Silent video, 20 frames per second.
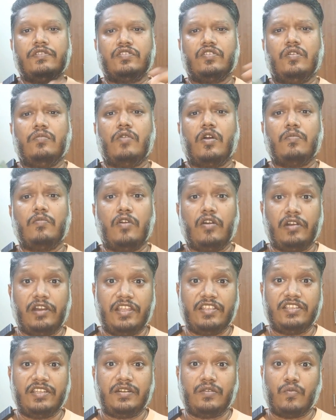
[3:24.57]
So Montblanc
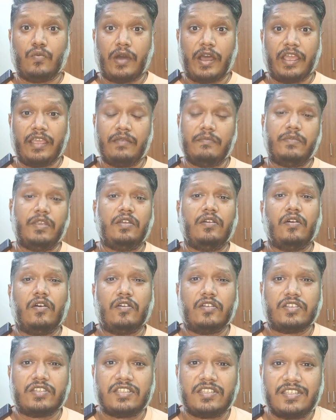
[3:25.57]
Legend, why?
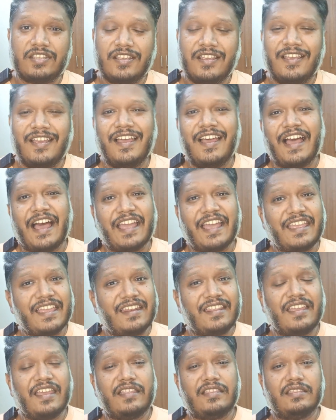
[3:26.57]
Because I
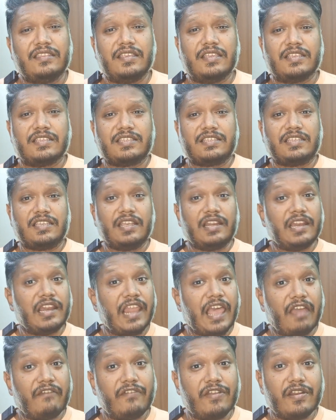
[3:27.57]
can get this
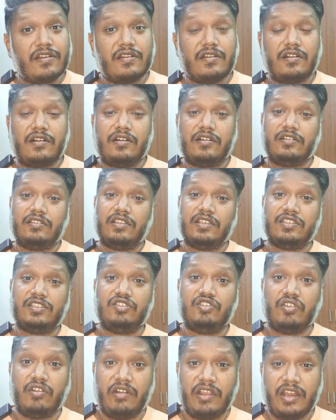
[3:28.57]
lavender,
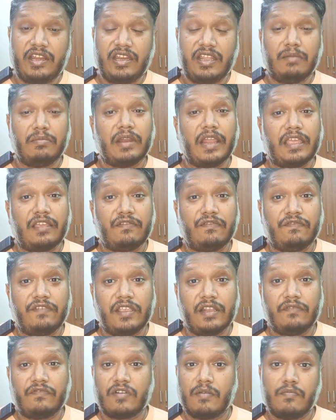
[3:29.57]
this geranium-like
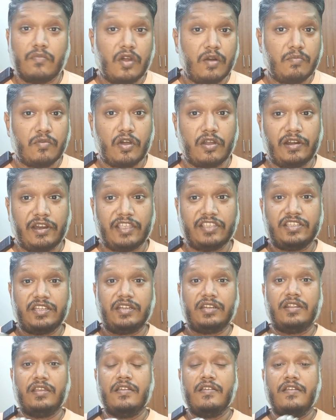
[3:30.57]
feel from Montblanc
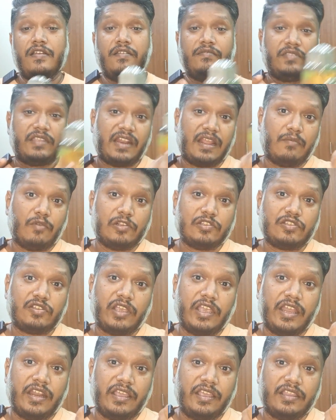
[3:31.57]
Legend that I'm
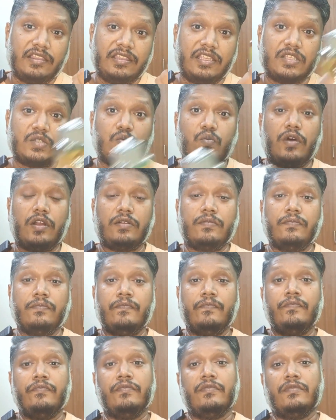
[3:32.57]
also getting in this one.
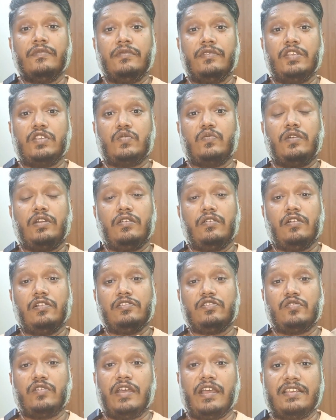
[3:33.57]
This one
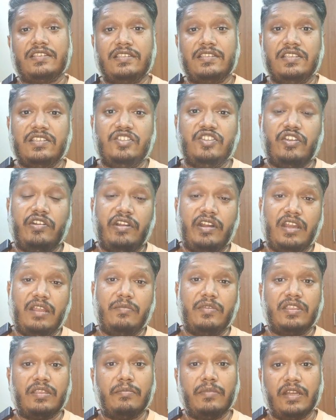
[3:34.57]
also has this
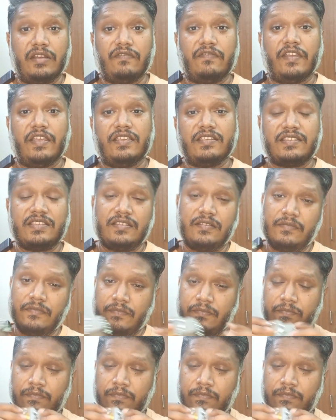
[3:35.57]
geranium in the mid face.